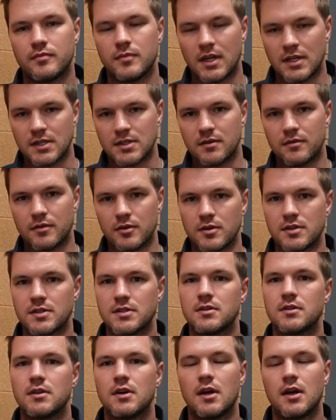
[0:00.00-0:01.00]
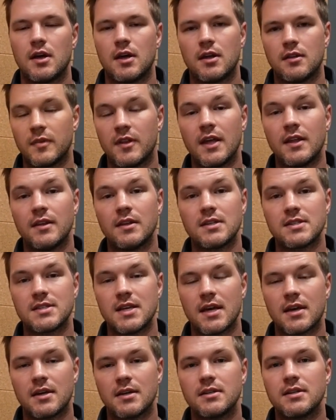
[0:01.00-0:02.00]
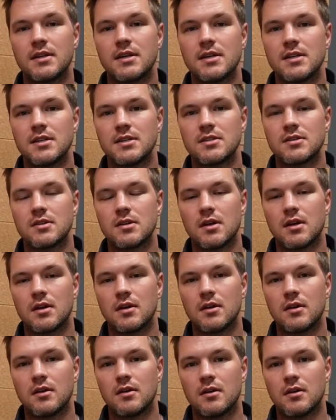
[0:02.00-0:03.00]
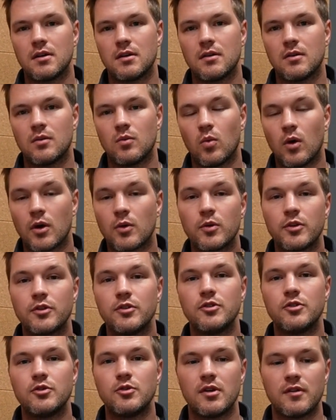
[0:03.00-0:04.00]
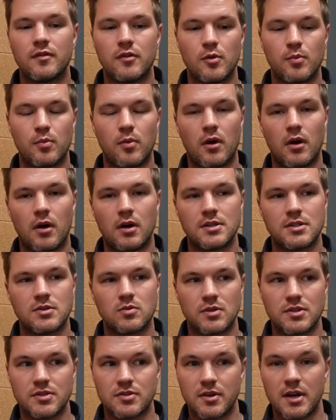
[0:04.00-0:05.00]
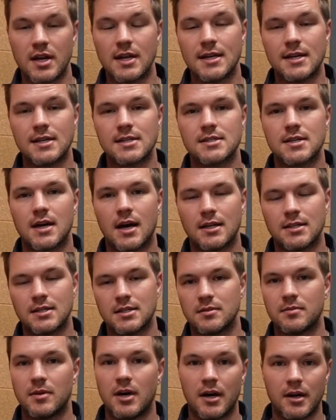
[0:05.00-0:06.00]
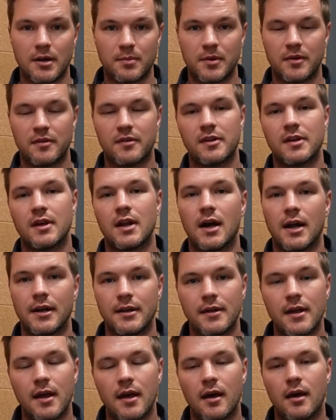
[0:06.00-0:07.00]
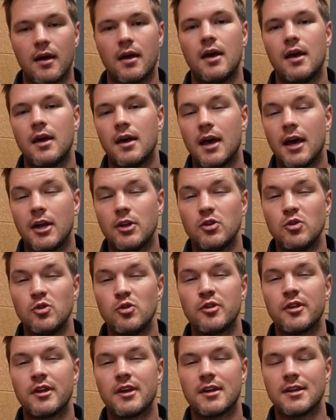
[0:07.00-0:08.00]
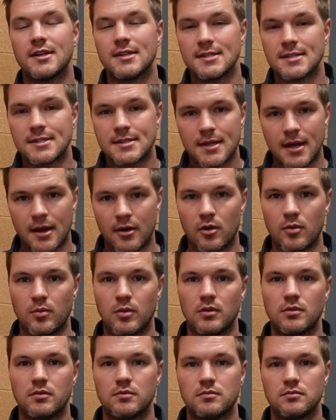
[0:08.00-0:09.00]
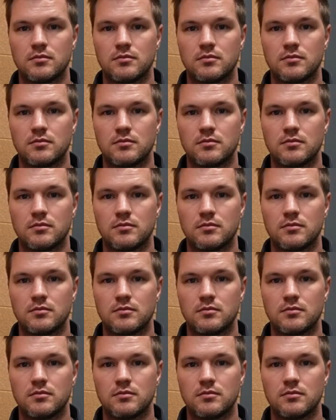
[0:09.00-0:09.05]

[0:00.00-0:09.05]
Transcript: That's the first. Then the second is, what would you do if your boss was really excited about a particular idea and you think it is terrible?